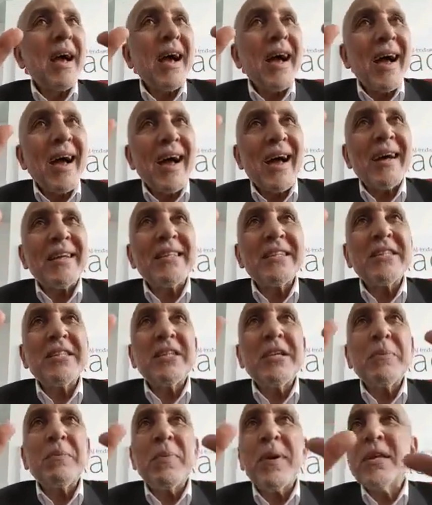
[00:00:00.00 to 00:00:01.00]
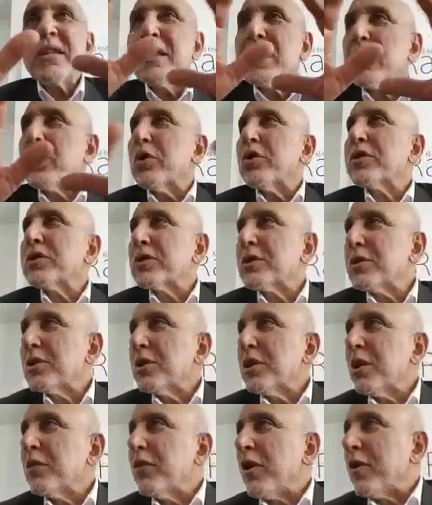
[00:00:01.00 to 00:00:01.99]
and pay the cost
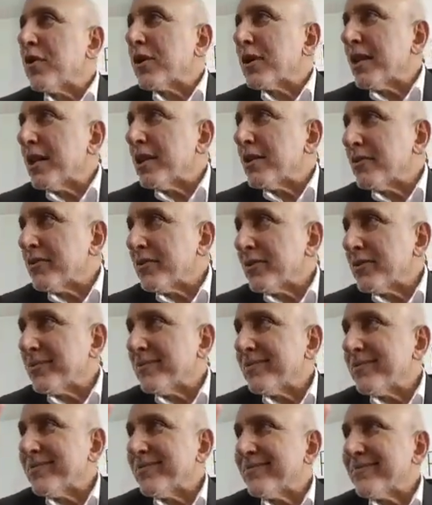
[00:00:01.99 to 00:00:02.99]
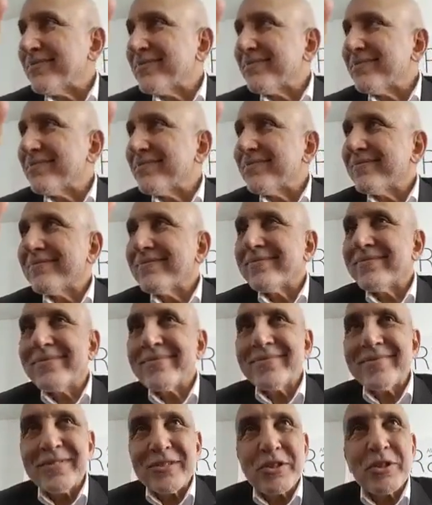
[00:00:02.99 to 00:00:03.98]
of our life.
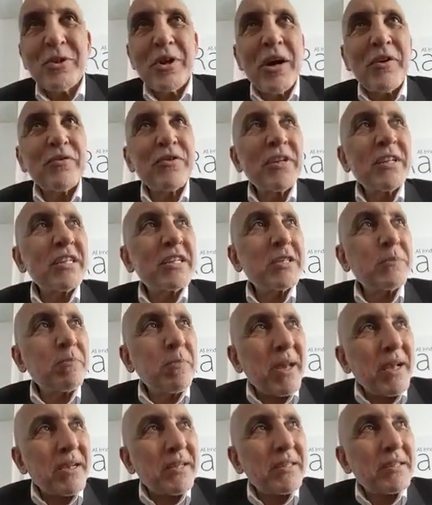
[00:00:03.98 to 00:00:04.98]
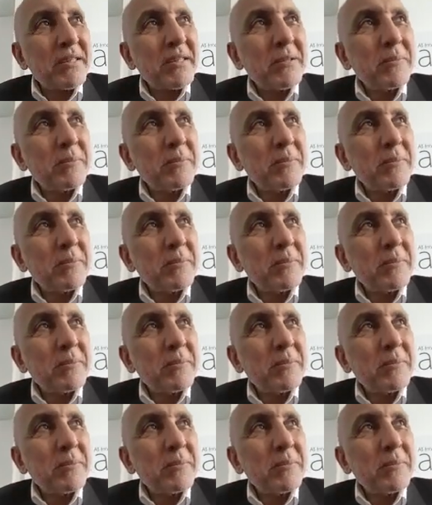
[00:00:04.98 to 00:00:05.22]
So we have the respect,